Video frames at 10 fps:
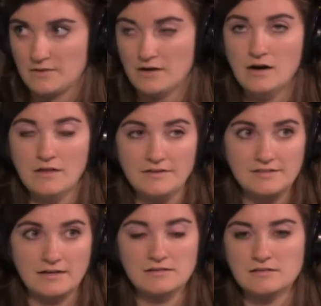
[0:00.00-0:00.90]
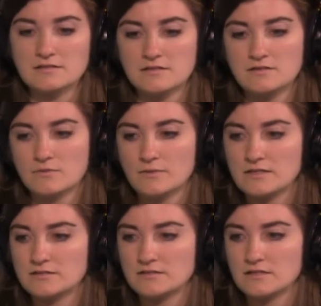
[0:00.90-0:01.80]
uh, the second season we
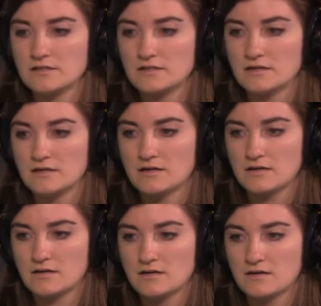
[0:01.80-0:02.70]
see uh,